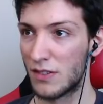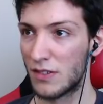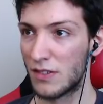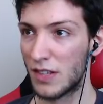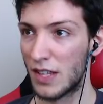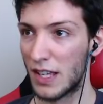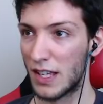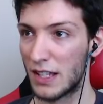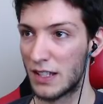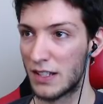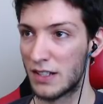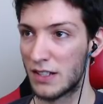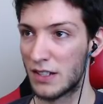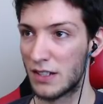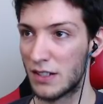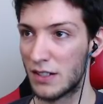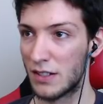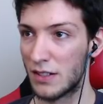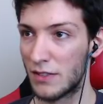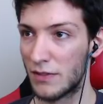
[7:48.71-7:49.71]
take
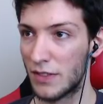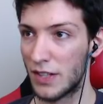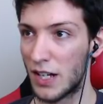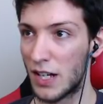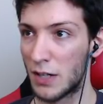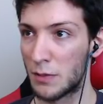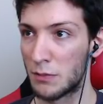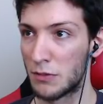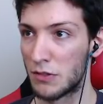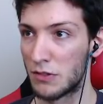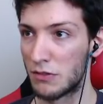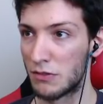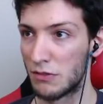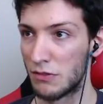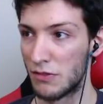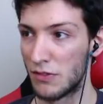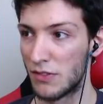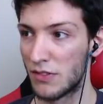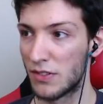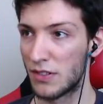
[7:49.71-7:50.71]
armor
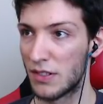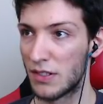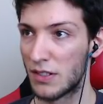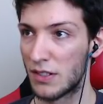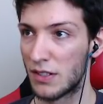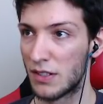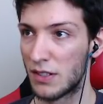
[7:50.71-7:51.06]
runes.